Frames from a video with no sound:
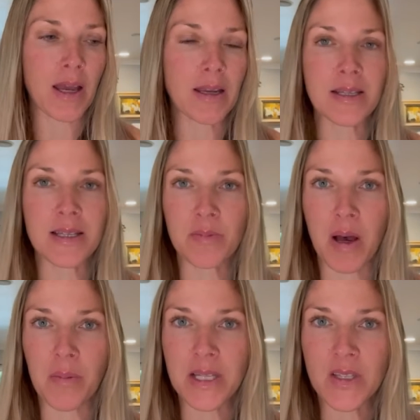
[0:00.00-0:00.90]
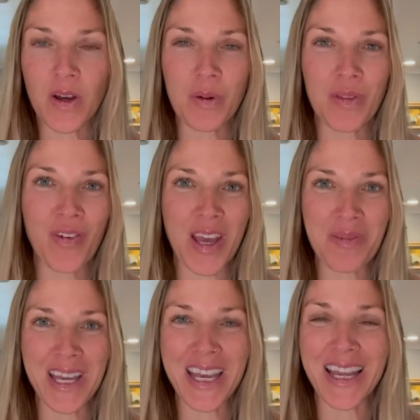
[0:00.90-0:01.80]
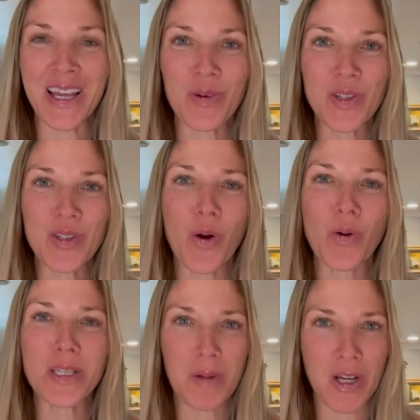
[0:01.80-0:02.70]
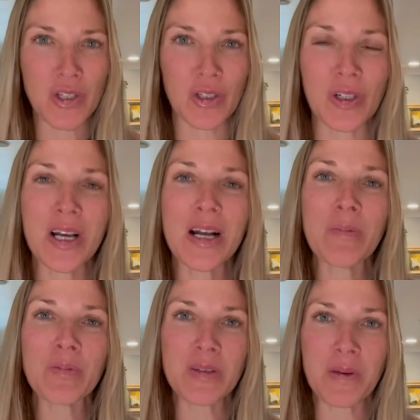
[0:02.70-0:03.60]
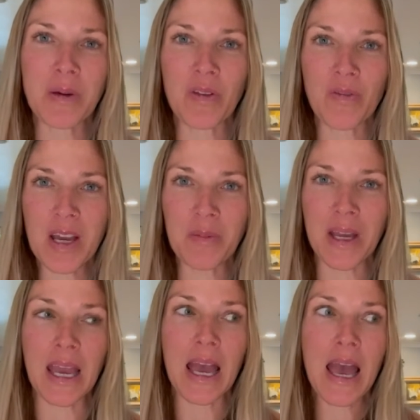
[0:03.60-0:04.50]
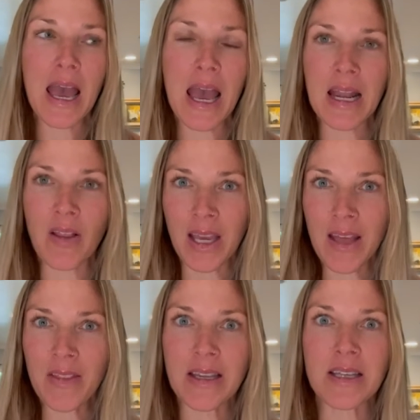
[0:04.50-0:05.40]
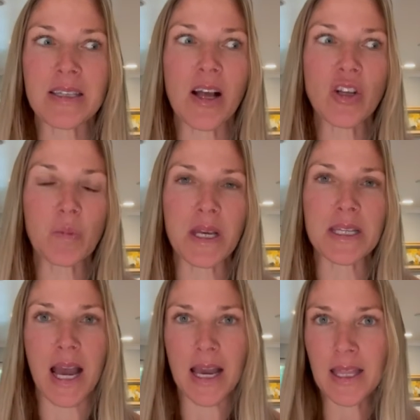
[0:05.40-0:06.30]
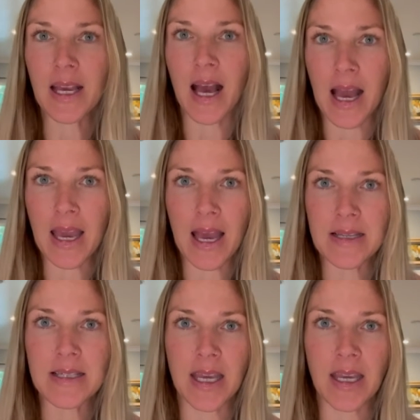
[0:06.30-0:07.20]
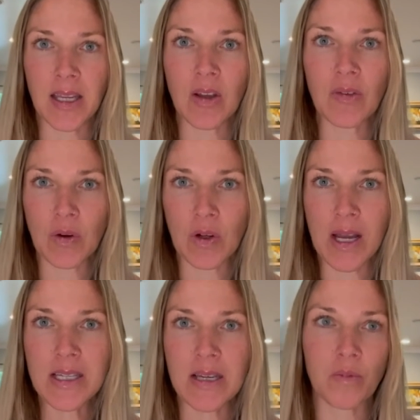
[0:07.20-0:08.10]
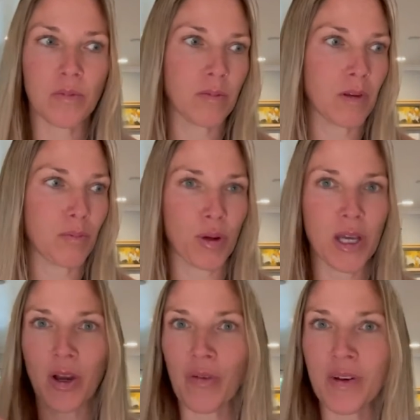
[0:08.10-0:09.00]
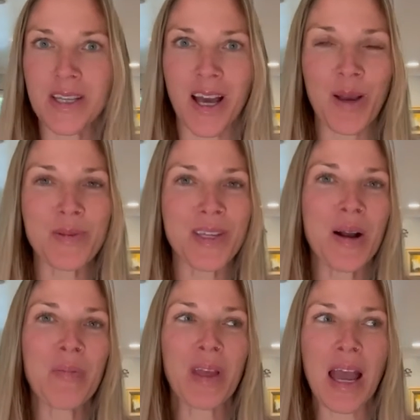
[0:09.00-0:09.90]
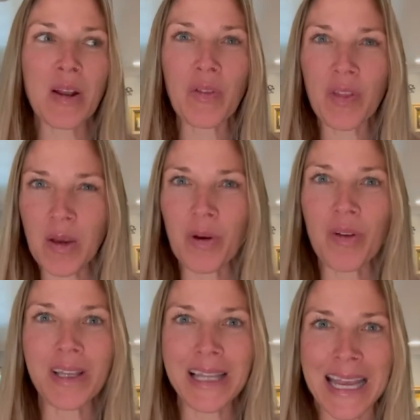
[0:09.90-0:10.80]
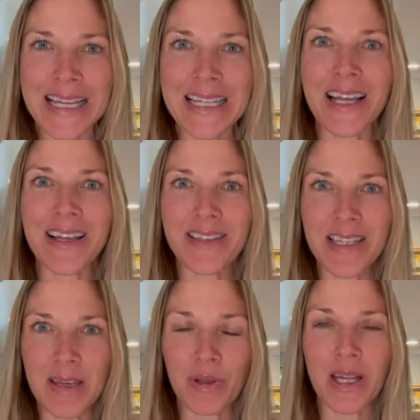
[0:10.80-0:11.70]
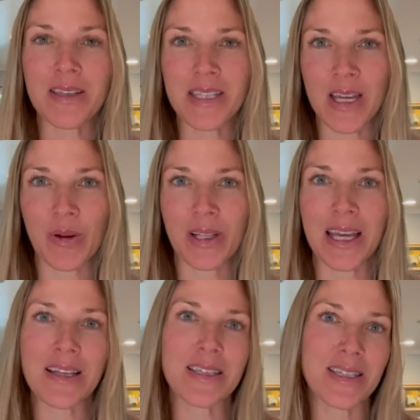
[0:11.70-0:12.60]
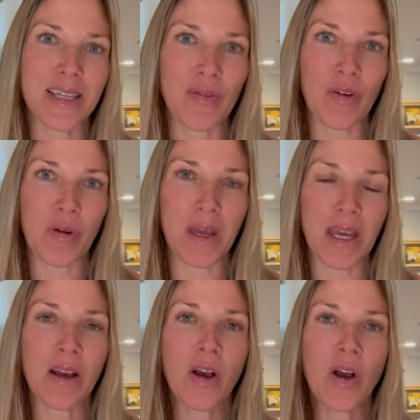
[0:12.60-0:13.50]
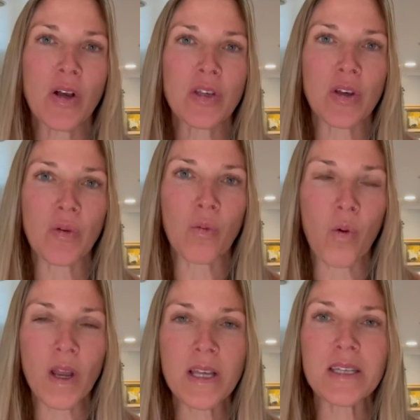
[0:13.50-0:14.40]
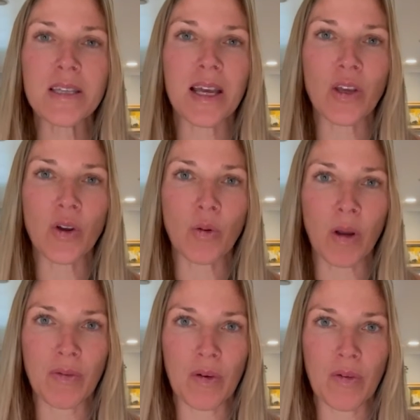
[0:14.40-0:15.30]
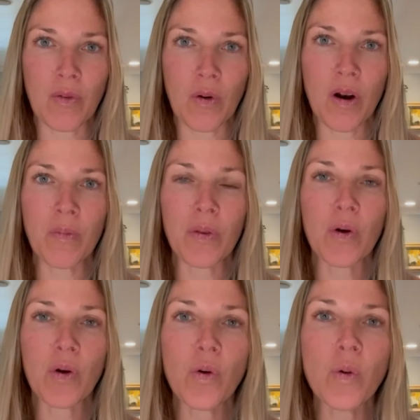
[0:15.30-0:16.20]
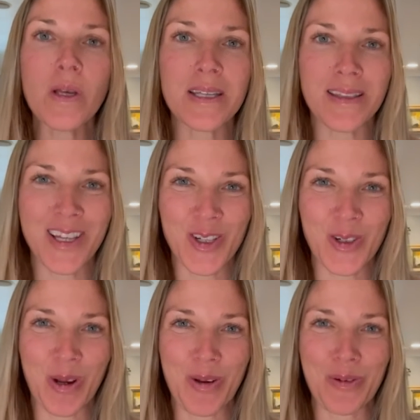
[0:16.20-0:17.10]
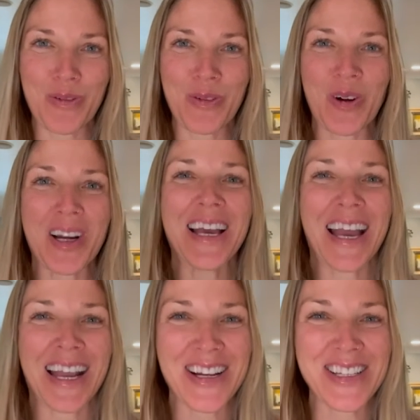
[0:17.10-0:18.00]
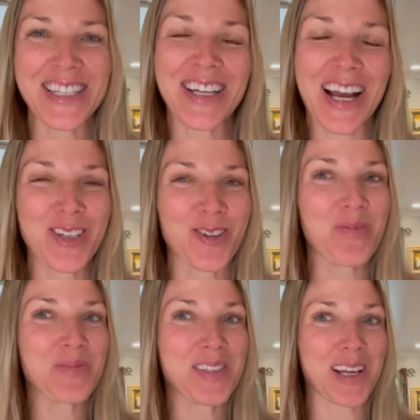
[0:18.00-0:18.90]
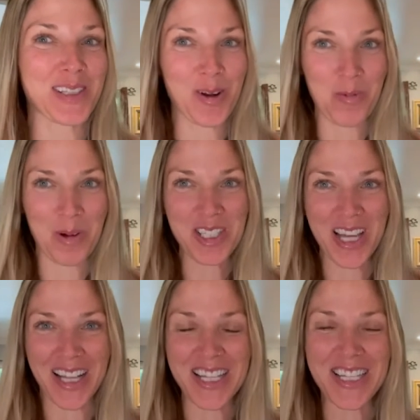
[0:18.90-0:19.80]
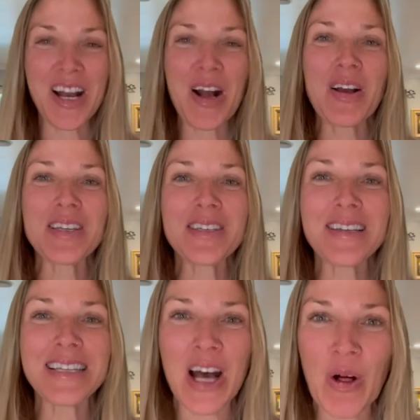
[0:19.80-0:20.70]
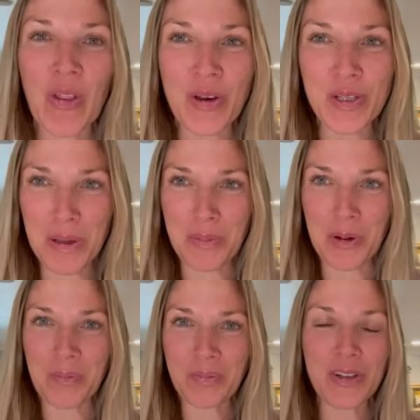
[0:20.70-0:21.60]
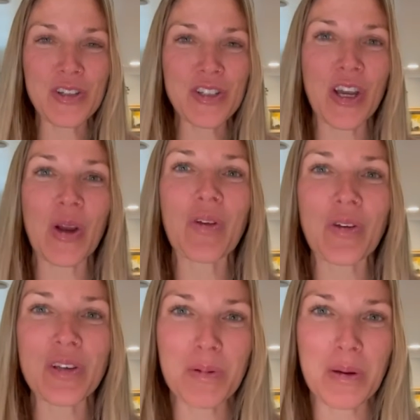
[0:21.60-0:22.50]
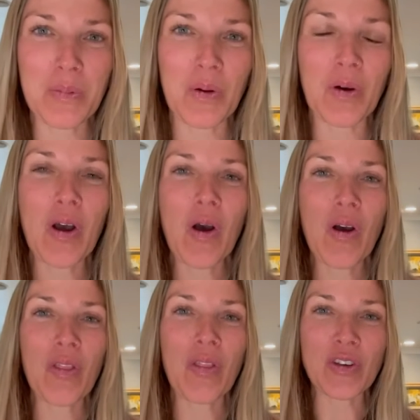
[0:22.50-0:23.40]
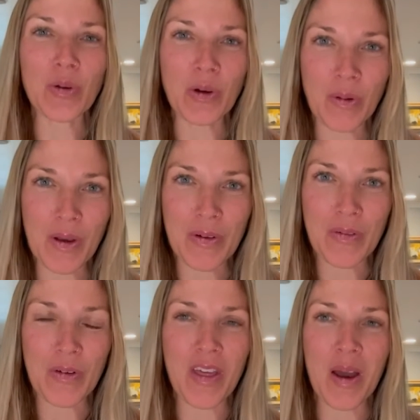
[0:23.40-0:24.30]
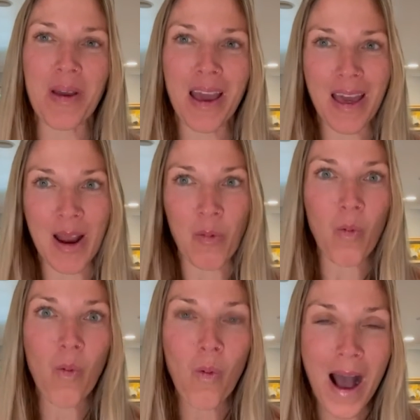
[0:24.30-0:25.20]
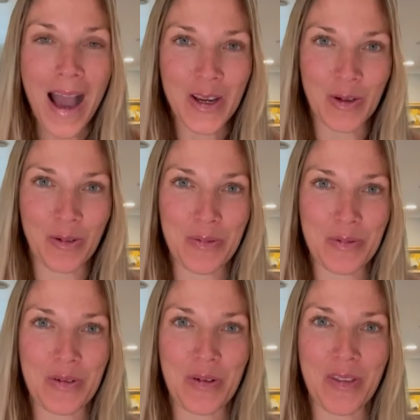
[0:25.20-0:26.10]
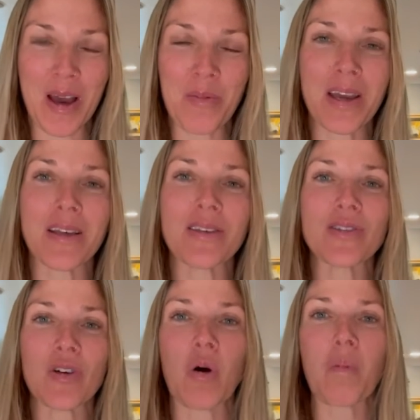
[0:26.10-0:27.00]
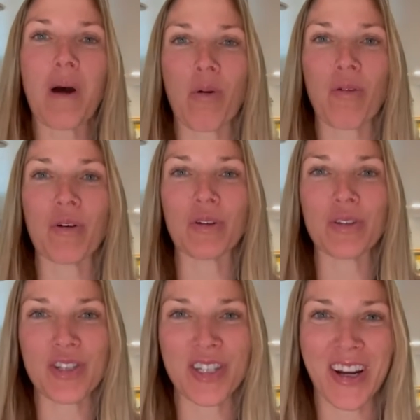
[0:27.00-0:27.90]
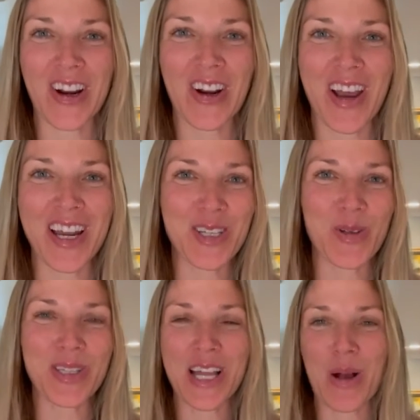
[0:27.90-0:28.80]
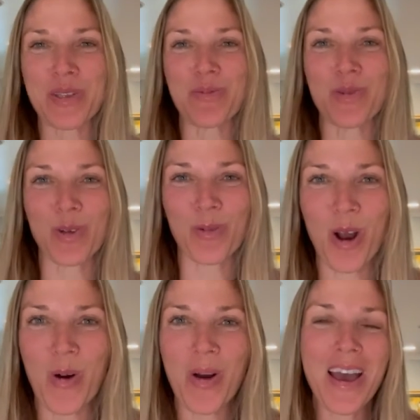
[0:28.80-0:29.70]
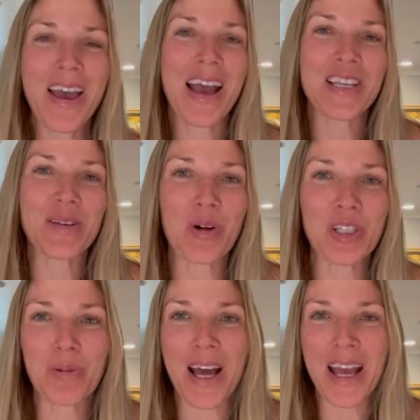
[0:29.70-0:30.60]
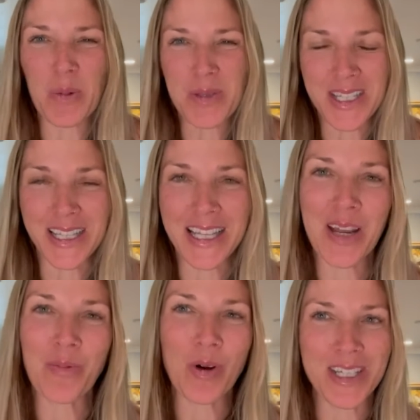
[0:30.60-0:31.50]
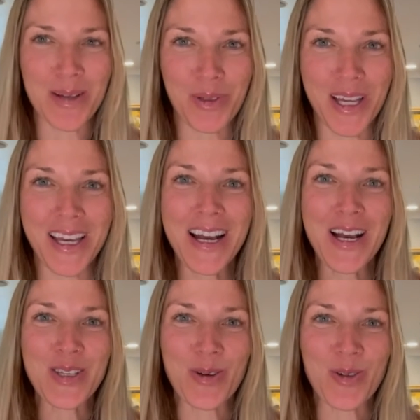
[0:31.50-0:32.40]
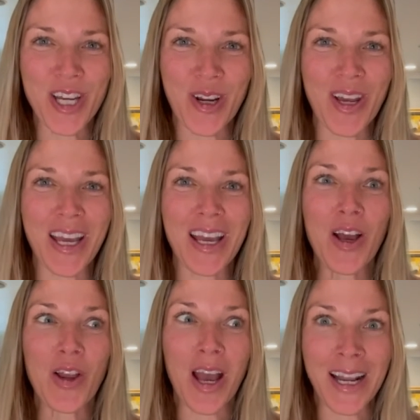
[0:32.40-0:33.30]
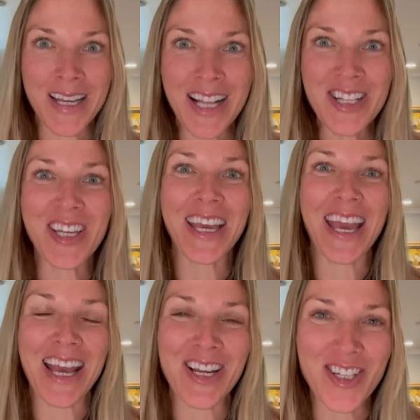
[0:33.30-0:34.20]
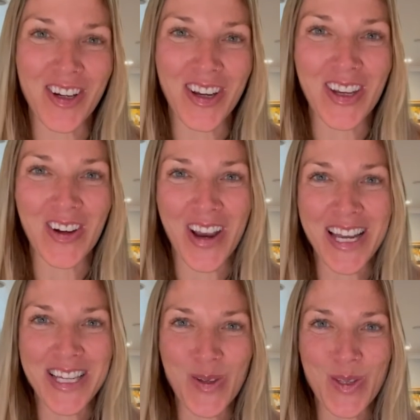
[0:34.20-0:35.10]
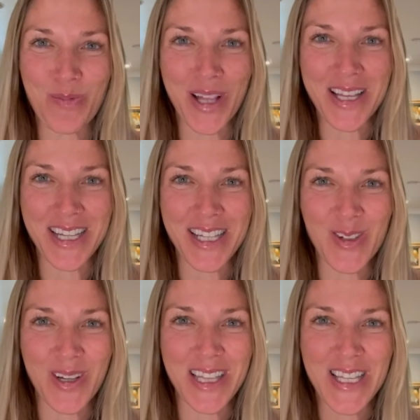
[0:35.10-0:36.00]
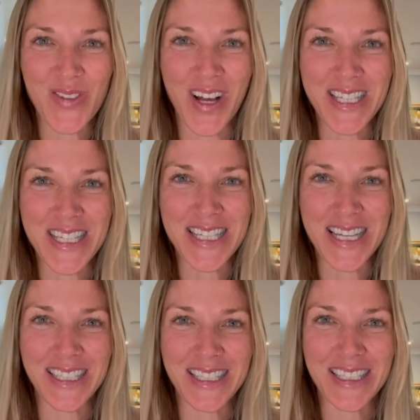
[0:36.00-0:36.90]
niece's bat mitzvah with family, and it was so special to be with family. And again, that nostalgia piece, I think I had taken it for granted. Pre-COVID times, I don't think it would have landed as deeply and sacredly as it did for me. So what is it that you're grateful for? Who is it that you're grateful for? And here's a little extra sexy homework challenge. Tell those people, share with those people that you are grateful for them and why you're grateful for them. It is so powerful to share our gratitudes. It helps them to grow and to multiply. It helps them to land more deeply. So sharing, acknowledging and sharing your gratitudes and blessings during this fall season.